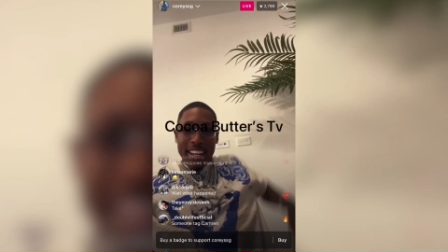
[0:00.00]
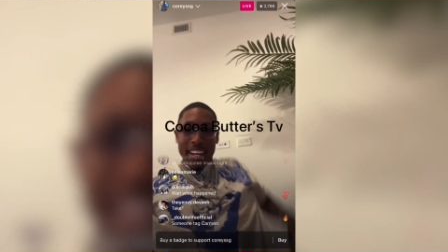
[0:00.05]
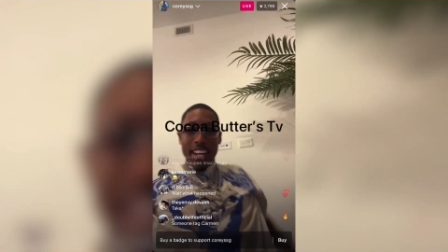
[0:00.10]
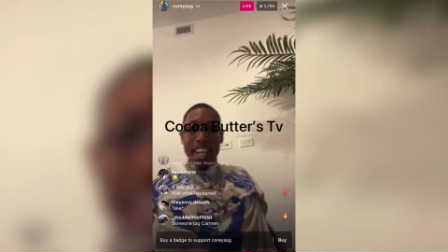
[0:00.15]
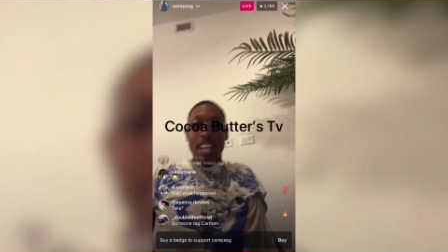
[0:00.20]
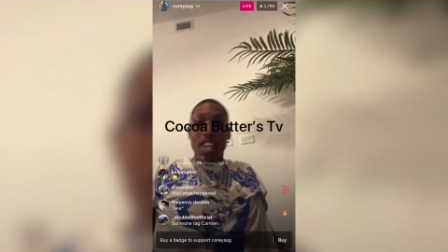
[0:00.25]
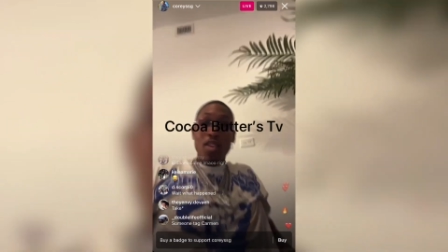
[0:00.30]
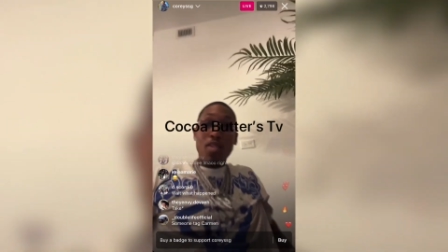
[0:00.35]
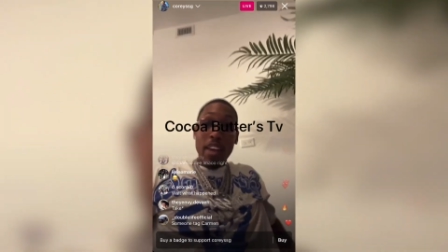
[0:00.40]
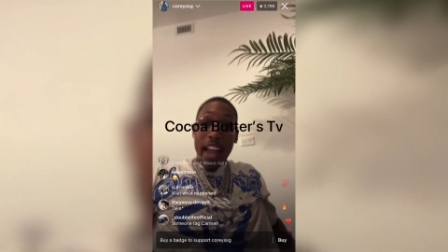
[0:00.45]

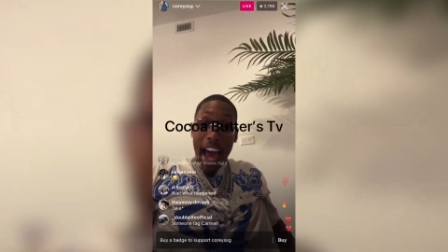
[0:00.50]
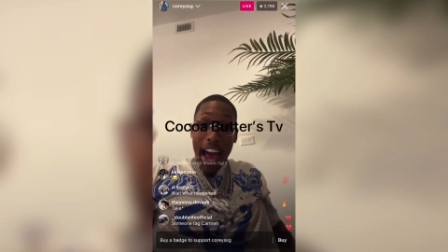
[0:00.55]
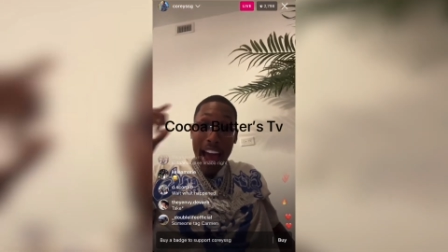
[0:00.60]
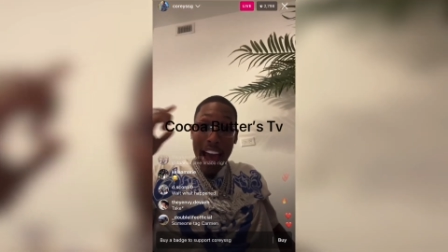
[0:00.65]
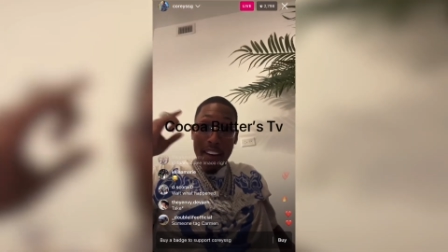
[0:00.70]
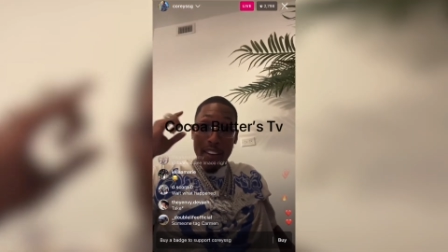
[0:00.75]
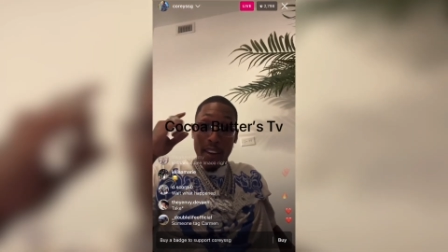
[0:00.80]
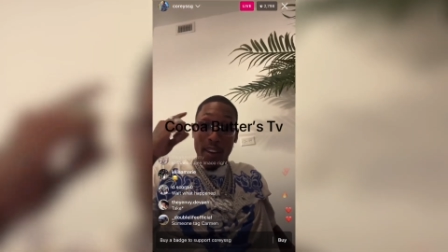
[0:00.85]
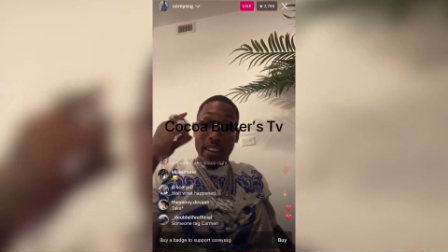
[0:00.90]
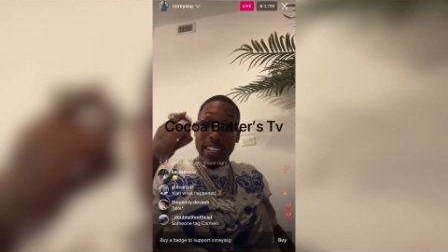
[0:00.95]
You lied
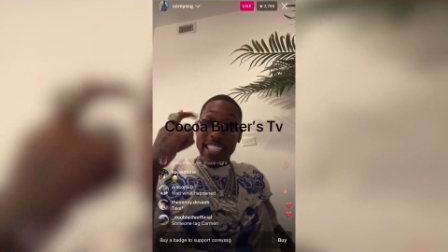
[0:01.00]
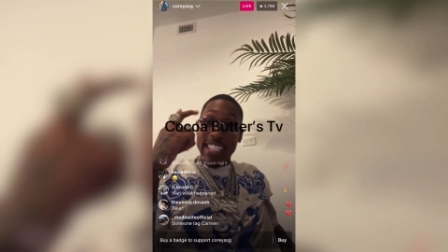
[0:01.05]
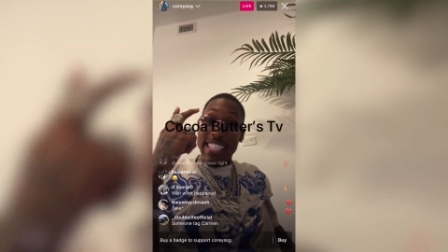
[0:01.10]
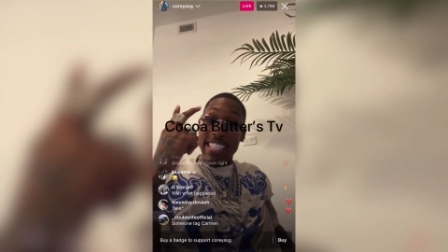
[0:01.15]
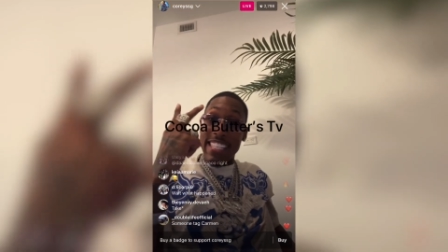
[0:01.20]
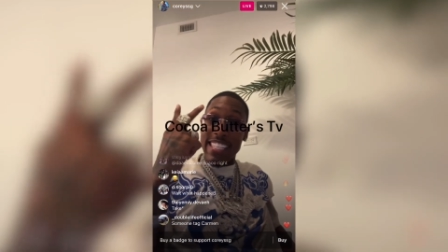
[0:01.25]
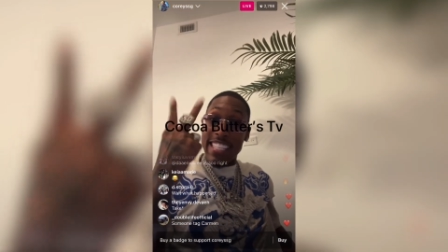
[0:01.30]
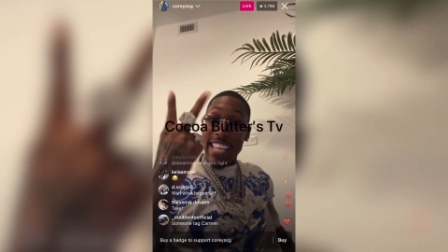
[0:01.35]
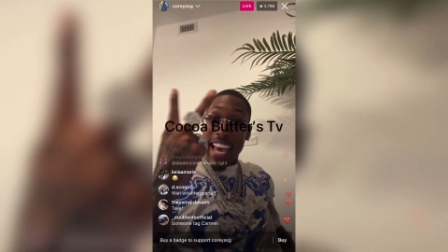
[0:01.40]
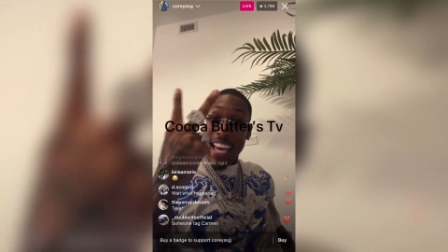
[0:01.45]
on the
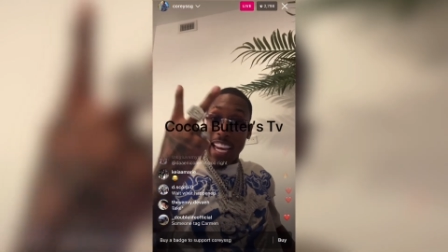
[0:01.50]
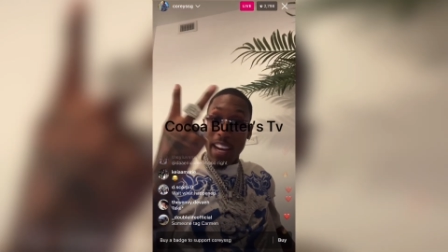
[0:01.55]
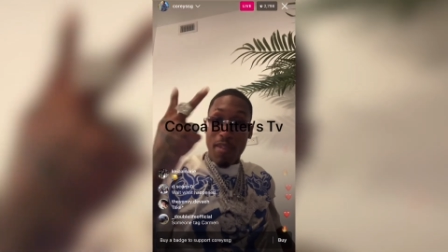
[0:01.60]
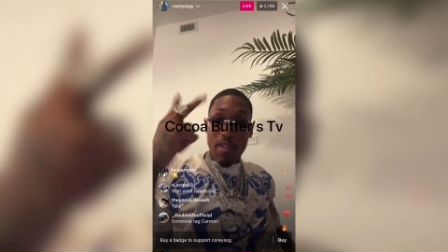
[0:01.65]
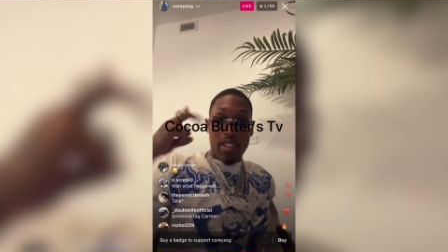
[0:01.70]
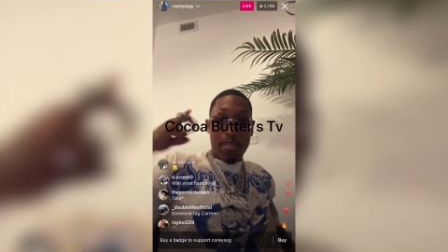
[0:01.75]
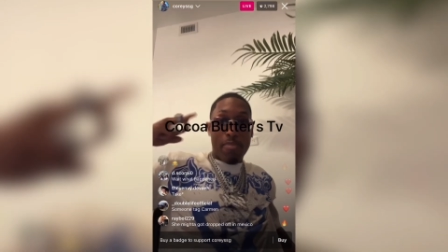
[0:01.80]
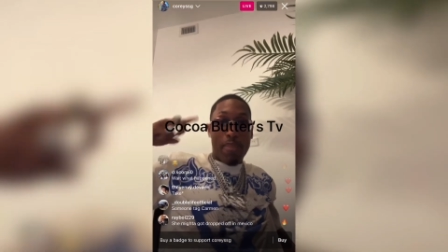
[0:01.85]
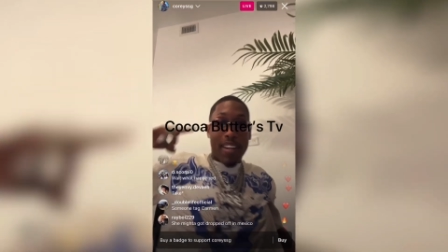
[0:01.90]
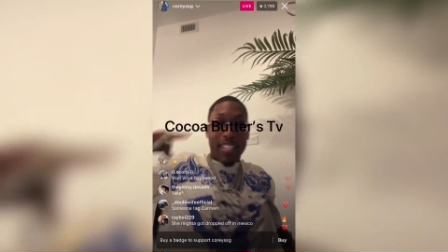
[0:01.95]
second
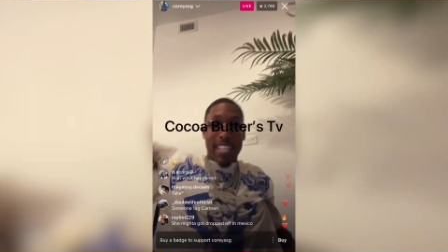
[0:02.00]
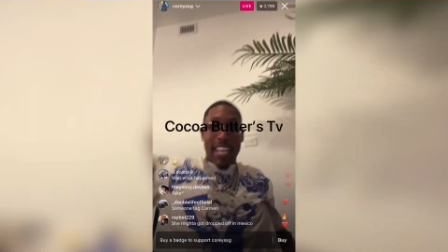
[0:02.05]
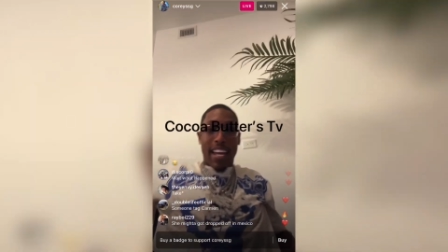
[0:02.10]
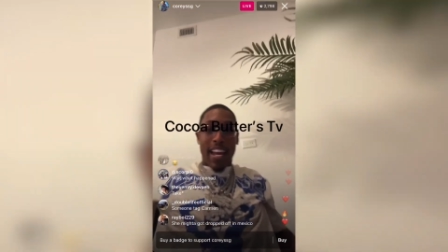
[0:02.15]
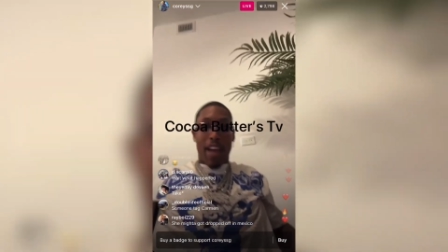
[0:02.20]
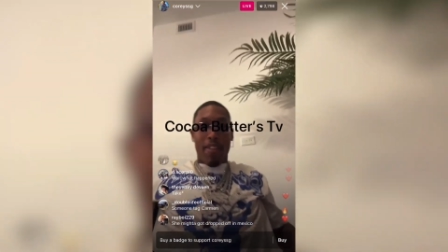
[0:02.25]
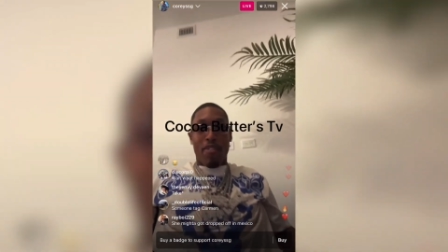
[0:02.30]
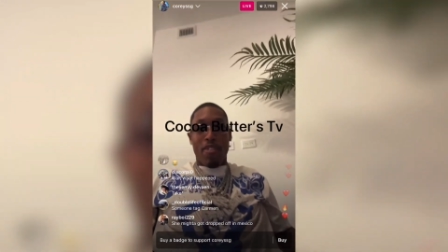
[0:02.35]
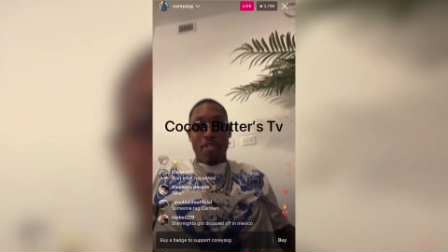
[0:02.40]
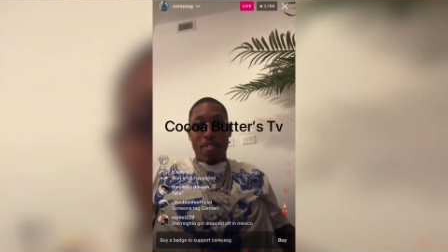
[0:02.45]
response I got
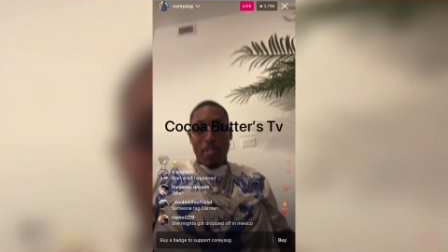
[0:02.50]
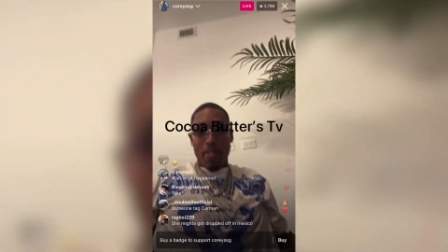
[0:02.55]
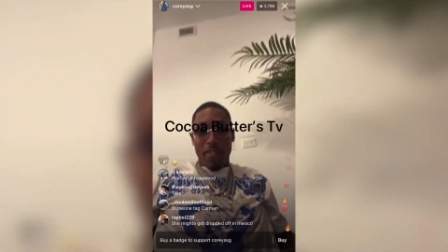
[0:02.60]
from you.